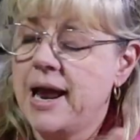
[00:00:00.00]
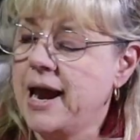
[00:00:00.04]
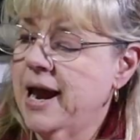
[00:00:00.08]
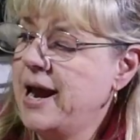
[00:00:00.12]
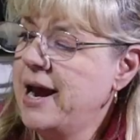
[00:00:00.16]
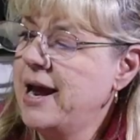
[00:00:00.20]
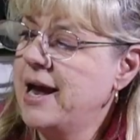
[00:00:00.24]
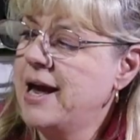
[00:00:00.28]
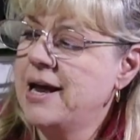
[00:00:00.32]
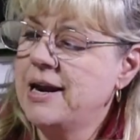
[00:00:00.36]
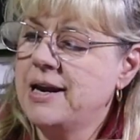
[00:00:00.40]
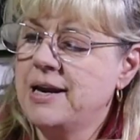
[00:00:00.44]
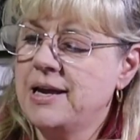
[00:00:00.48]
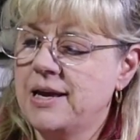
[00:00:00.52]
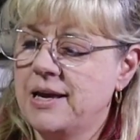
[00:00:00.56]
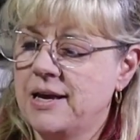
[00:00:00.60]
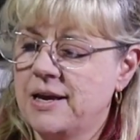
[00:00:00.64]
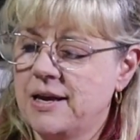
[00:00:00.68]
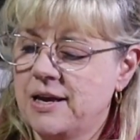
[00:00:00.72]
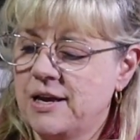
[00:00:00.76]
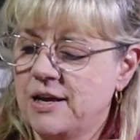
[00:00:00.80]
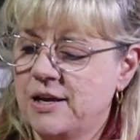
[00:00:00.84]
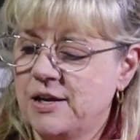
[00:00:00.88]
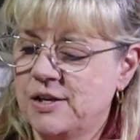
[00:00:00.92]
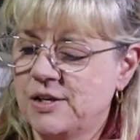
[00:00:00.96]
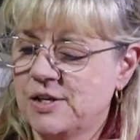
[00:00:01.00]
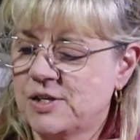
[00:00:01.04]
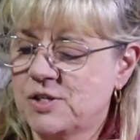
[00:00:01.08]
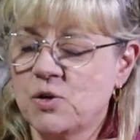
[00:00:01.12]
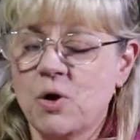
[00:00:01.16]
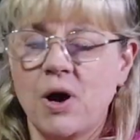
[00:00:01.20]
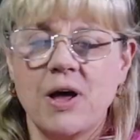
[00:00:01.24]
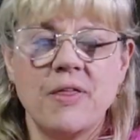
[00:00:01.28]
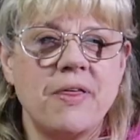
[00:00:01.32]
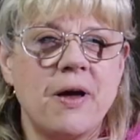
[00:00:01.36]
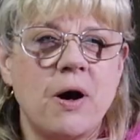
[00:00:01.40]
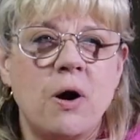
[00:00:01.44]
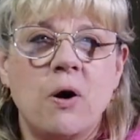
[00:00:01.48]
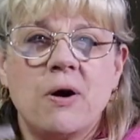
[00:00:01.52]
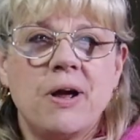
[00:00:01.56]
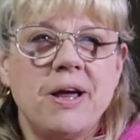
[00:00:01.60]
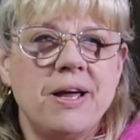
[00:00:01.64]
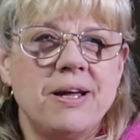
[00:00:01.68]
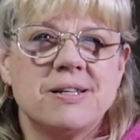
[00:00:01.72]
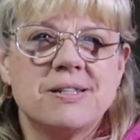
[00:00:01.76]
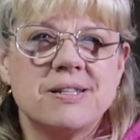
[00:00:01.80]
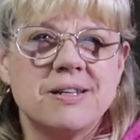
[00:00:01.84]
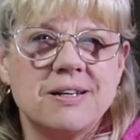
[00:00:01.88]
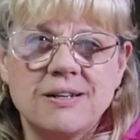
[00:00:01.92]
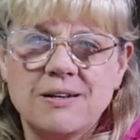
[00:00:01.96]
And so I thought,
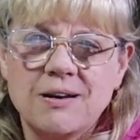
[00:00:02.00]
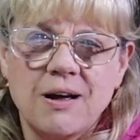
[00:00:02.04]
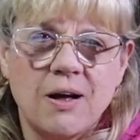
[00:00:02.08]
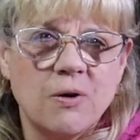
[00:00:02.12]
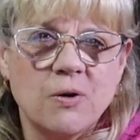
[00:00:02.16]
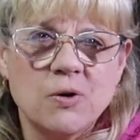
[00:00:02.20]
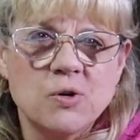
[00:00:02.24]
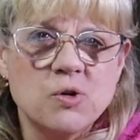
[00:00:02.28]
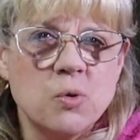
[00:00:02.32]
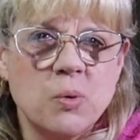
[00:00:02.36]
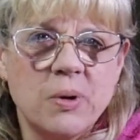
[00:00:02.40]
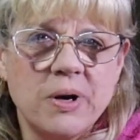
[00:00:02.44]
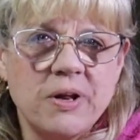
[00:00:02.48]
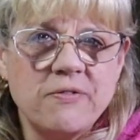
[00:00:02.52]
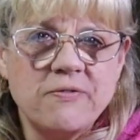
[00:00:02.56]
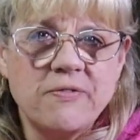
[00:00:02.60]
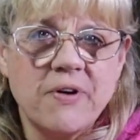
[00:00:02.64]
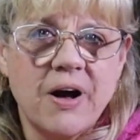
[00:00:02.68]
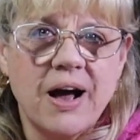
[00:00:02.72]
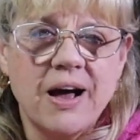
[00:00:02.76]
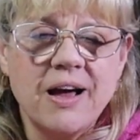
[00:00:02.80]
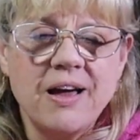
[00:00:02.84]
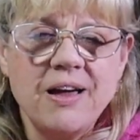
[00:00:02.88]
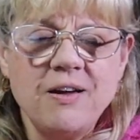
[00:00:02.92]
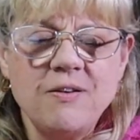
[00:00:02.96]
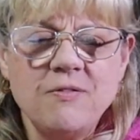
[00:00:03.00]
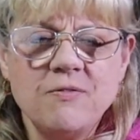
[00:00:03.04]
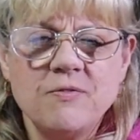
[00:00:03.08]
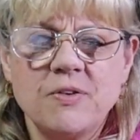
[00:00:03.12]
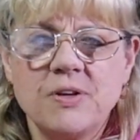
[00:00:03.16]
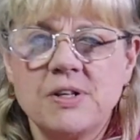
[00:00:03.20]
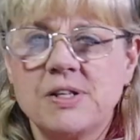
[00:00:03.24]
okay, is it $1.25?